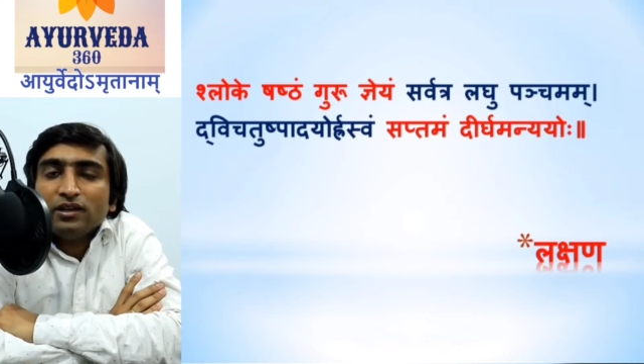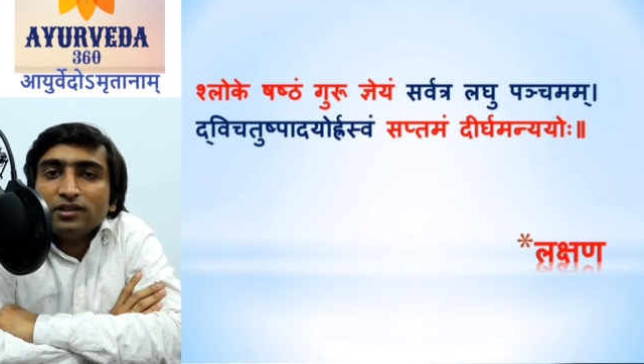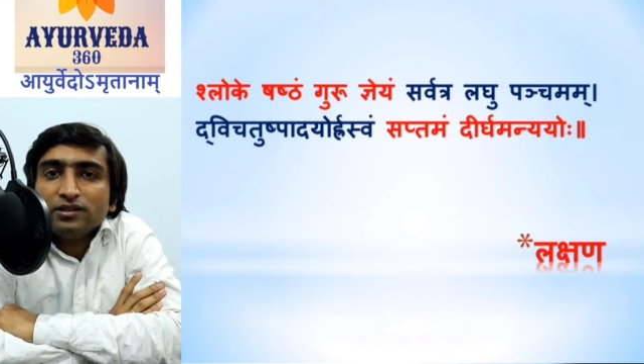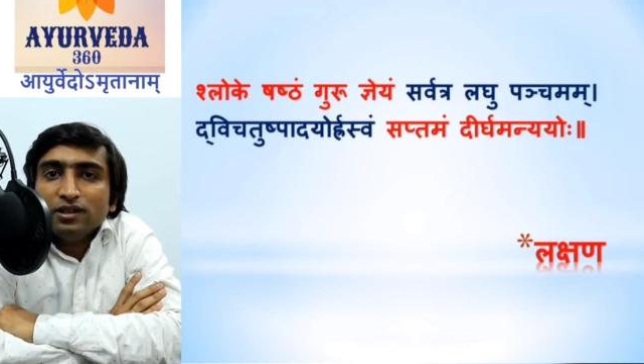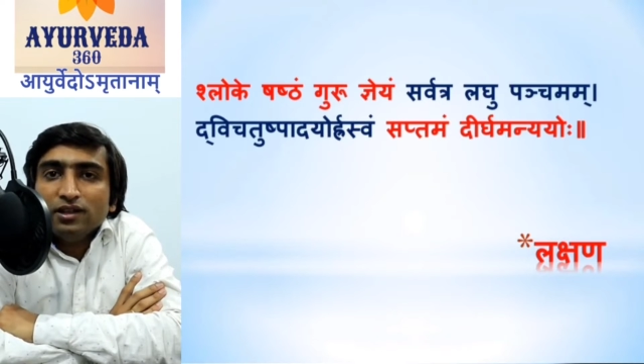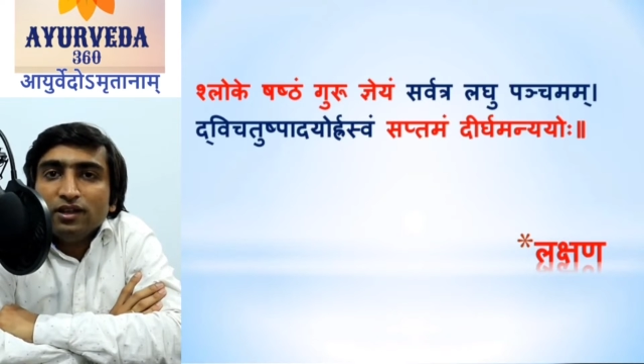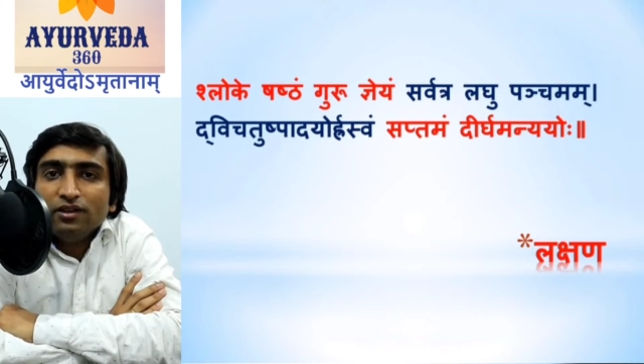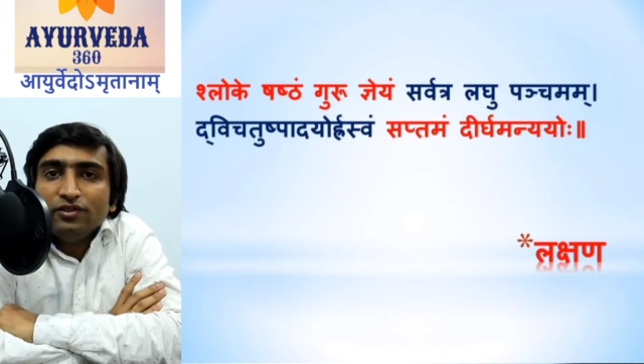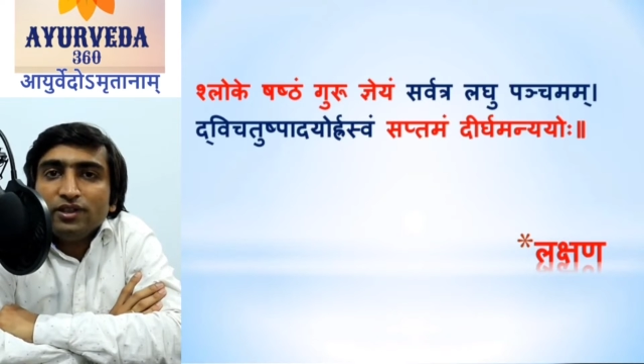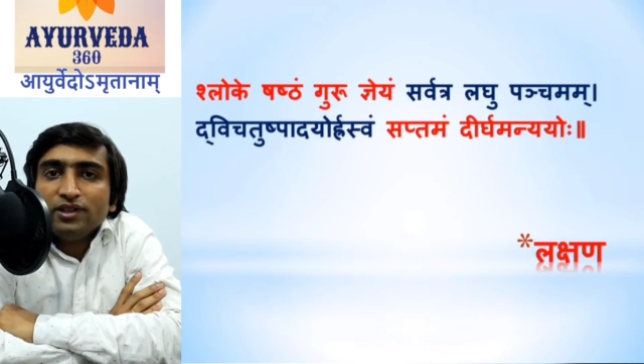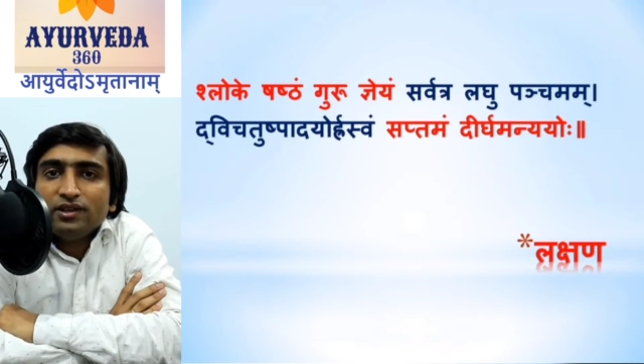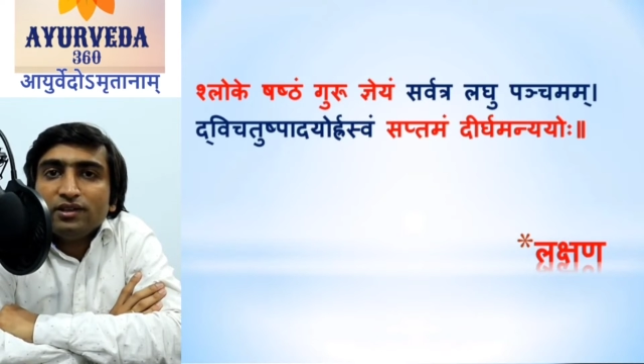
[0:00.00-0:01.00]

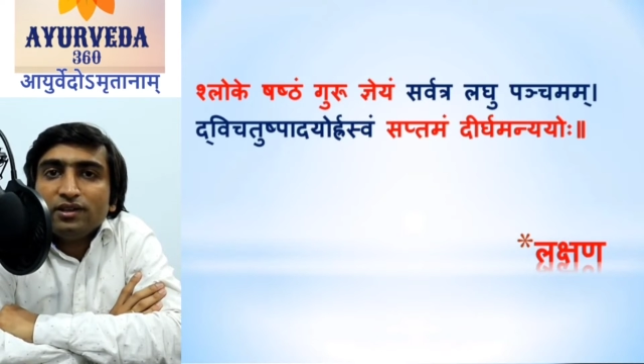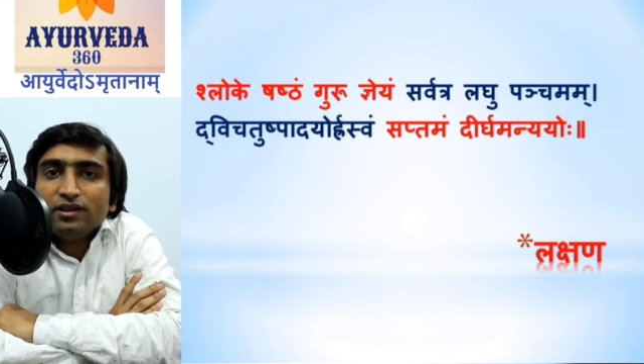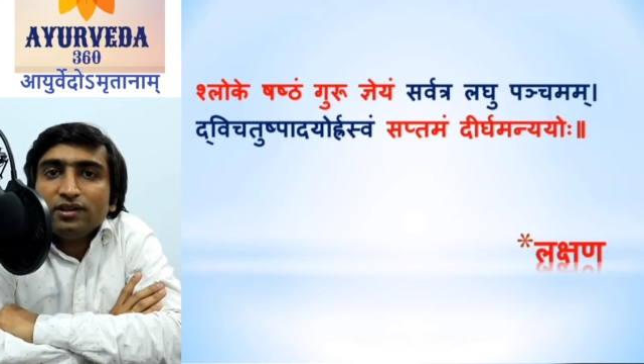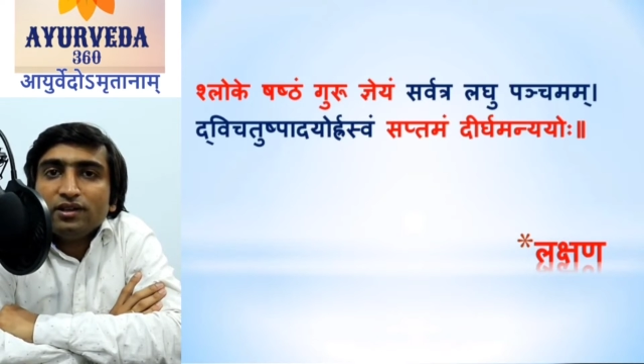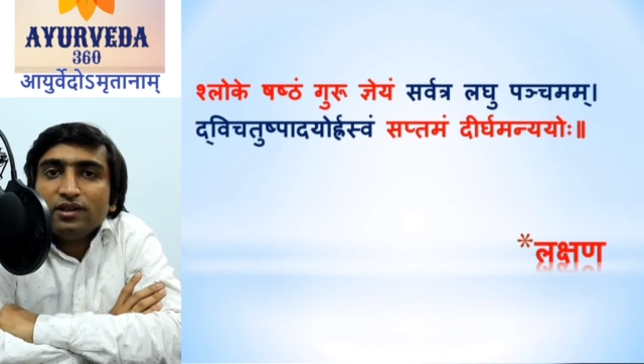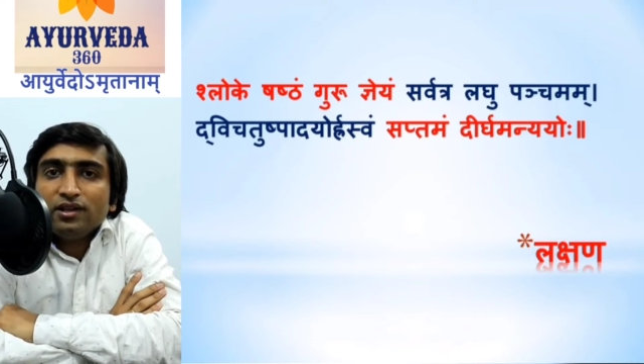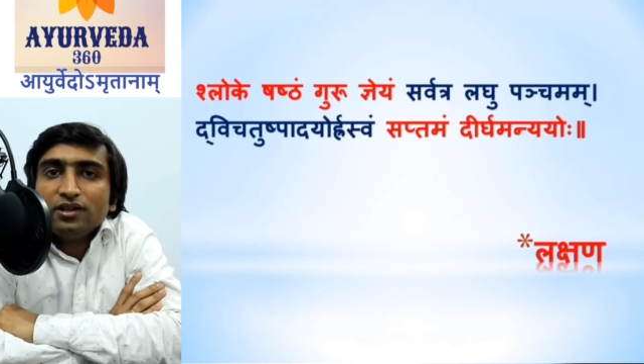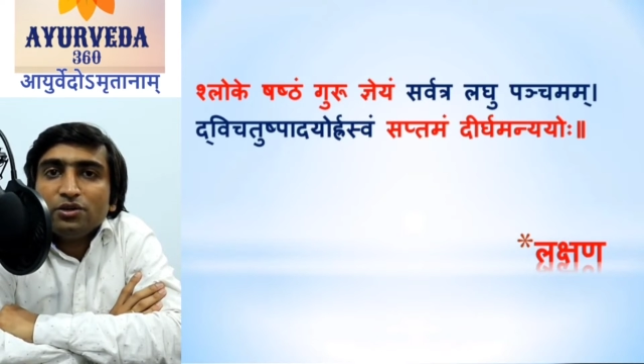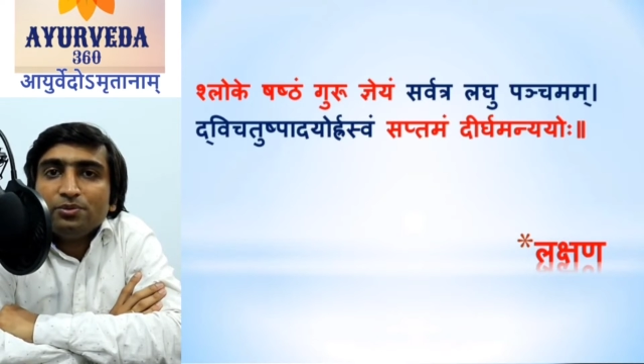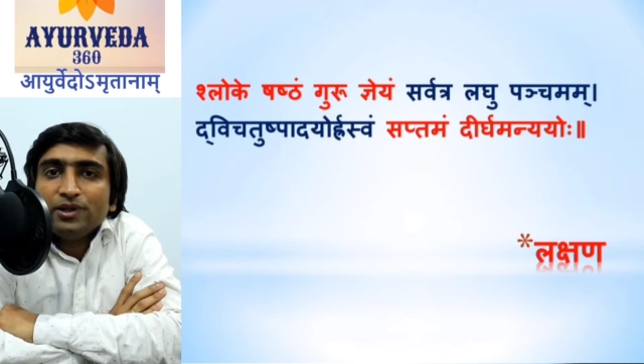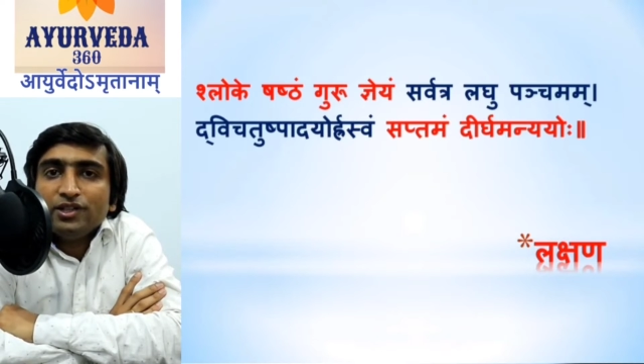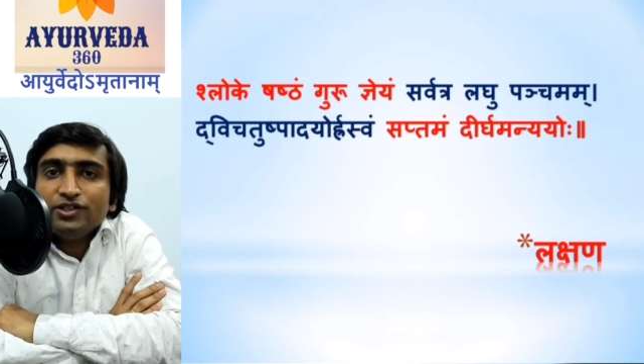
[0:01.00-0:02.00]
sarvatra lagu
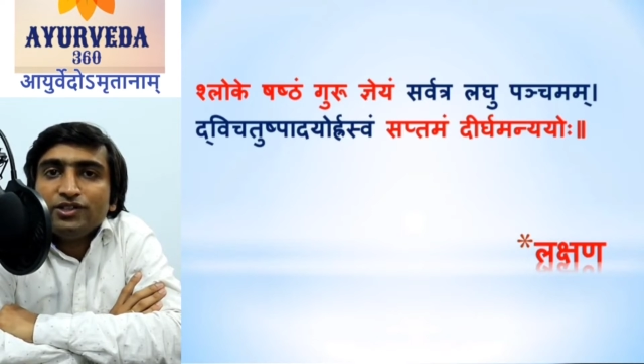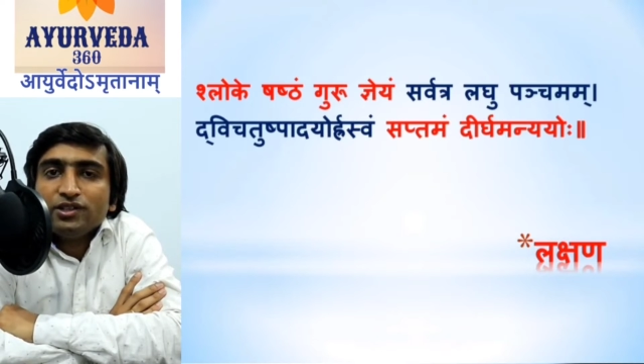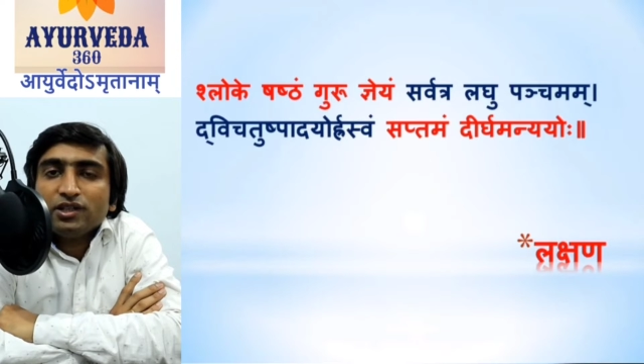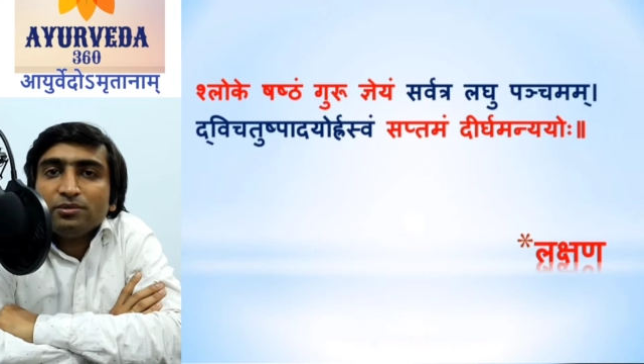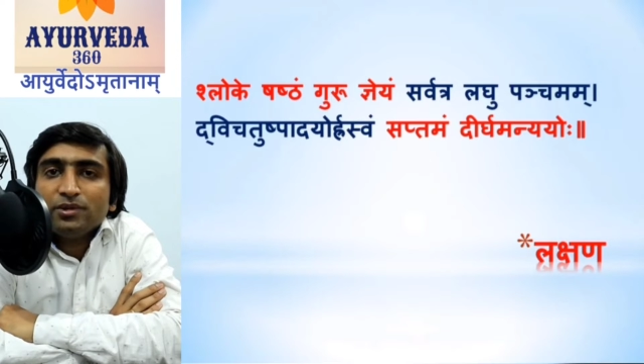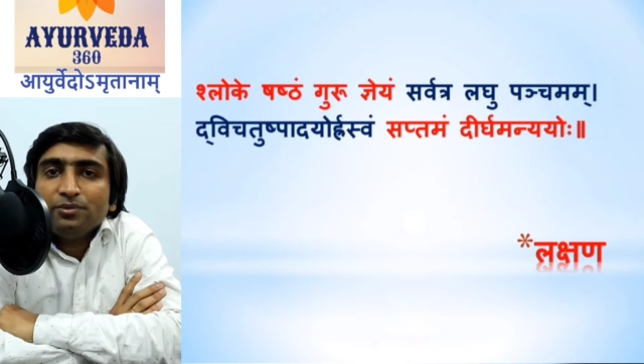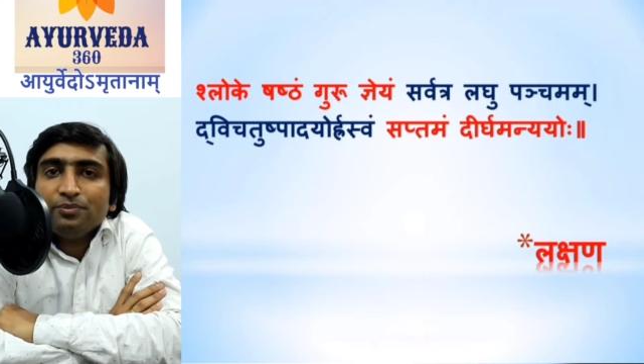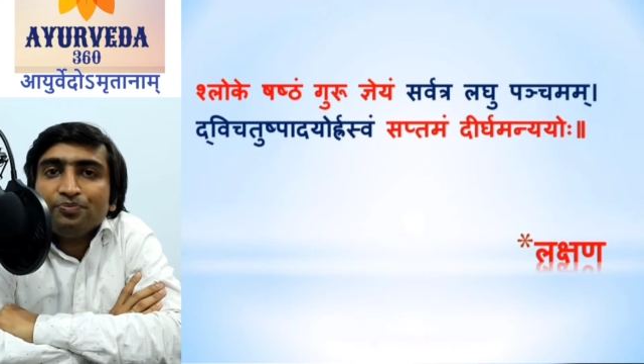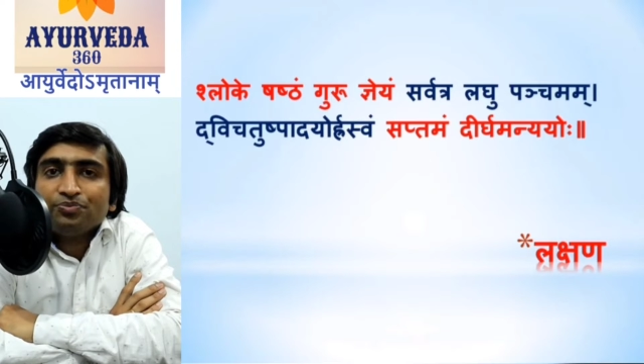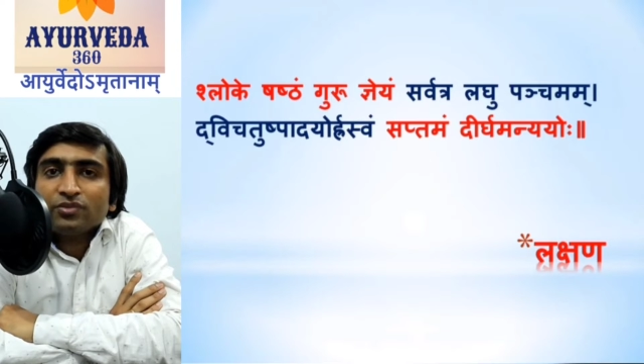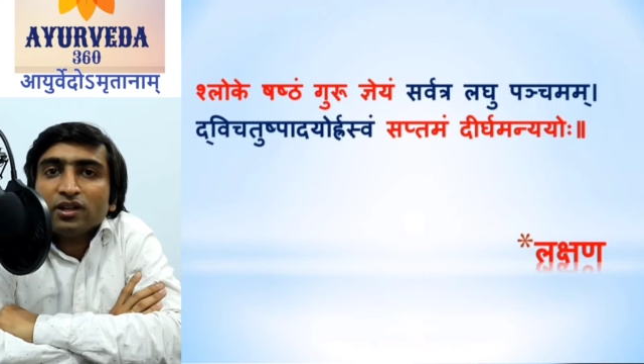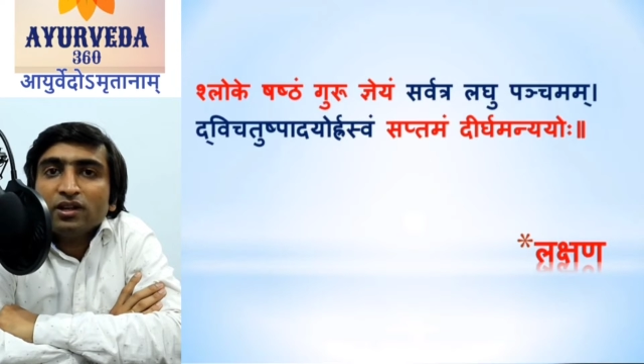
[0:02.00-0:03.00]
panchamam